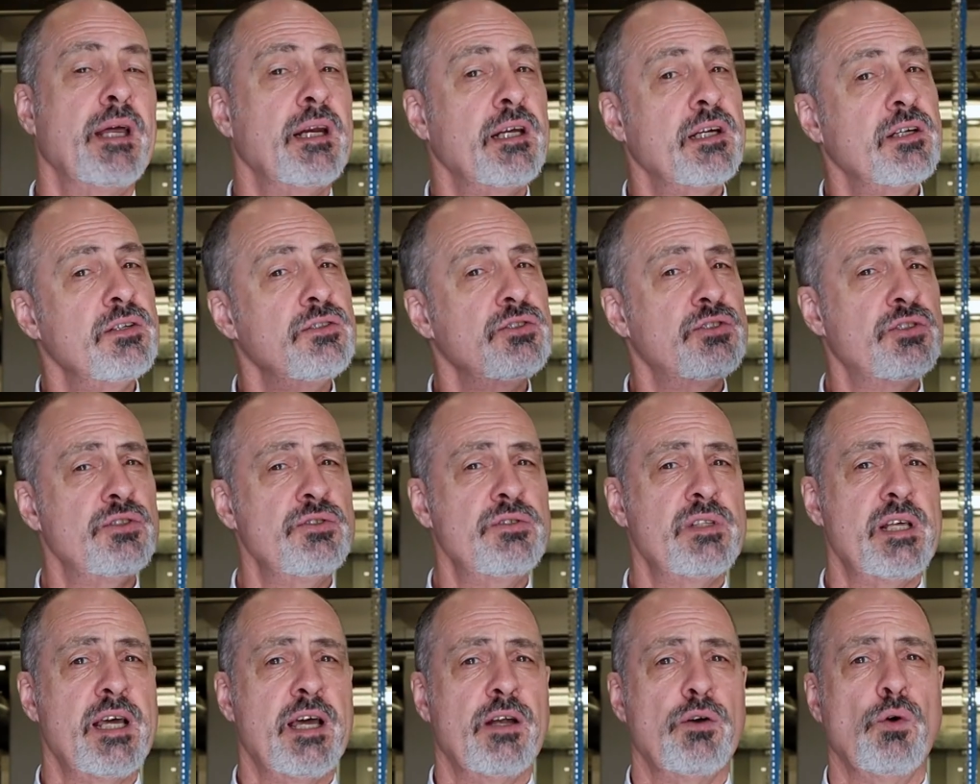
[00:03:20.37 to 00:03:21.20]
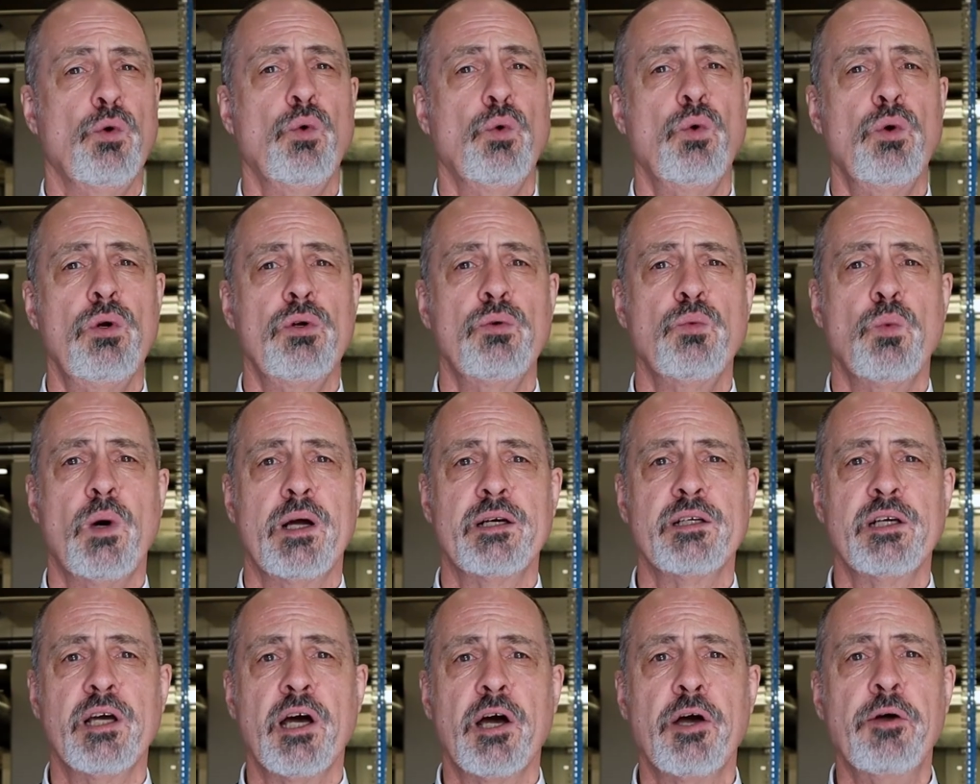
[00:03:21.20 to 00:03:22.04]
And it can do that all in
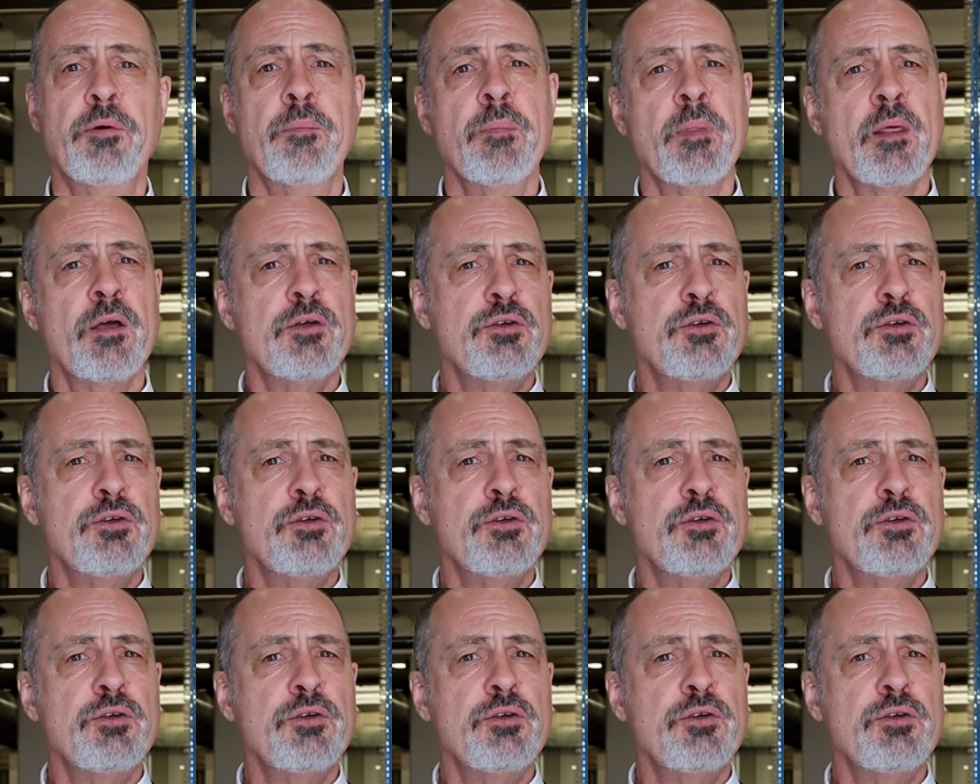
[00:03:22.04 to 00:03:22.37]
one go.